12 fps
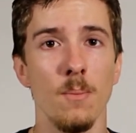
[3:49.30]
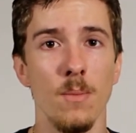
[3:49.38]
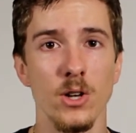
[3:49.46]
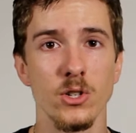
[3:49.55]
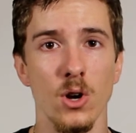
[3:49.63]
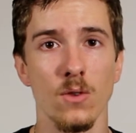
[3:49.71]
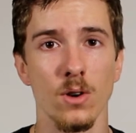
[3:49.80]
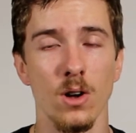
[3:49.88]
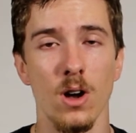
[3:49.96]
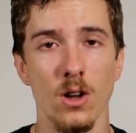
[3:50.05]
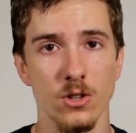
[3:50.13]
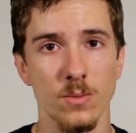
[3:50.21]
much over
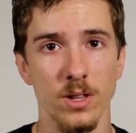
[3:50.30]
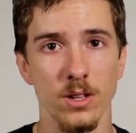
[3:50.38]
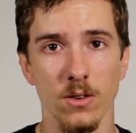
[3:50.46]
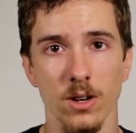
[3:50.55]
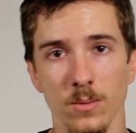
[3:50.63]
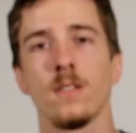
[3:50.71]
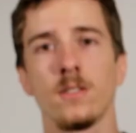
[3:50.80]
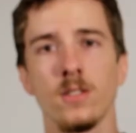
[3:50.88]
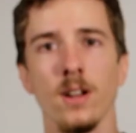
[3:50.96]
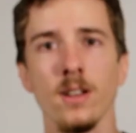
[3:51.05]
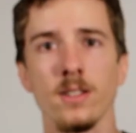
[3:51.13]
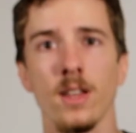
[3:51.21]
100 milligrams.
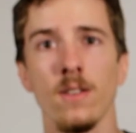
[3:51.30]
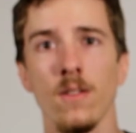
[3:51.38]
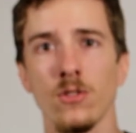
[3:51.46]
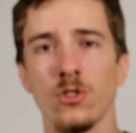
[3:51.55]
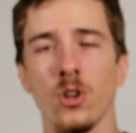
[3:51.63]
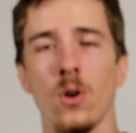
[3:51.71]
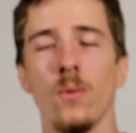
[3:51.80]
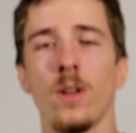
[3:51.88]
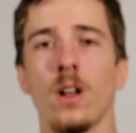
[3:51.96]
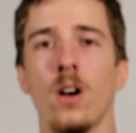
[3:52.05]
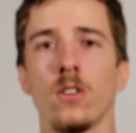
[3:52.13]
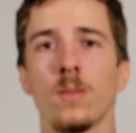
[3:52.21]
Studies have even shown
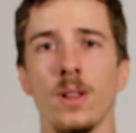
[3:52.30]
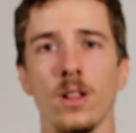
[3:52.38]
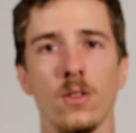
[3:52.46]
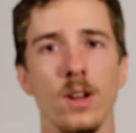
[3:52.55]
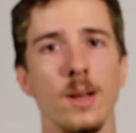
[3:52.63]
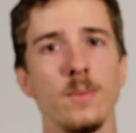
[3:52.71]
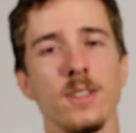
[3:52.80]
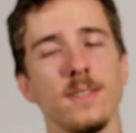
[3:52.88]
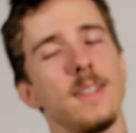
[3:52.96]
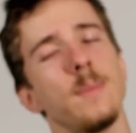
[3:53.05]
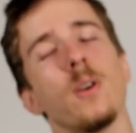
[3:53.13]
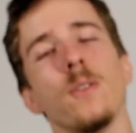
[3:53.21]
that 100 milligrams
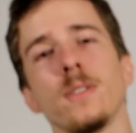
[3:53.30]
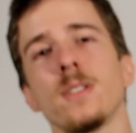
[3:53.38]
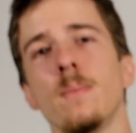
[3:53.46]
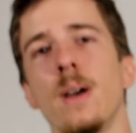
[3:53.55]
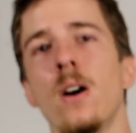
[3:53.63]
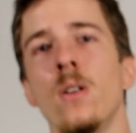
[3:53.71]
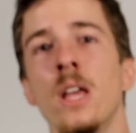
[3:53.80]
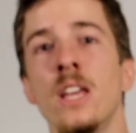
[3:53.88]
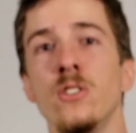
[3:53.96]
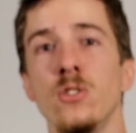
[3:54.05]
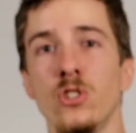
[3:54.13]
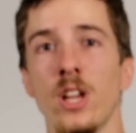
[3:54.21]
is the perfect amount
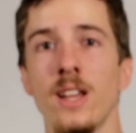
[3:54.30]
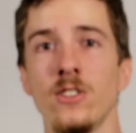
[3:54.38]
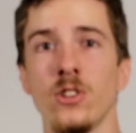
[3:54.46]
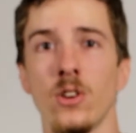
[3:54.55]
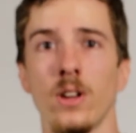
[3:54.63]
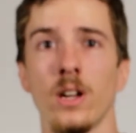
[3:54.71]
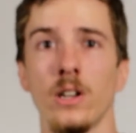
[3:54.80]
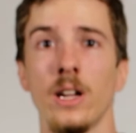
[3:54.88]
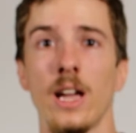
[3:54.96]
to change urinary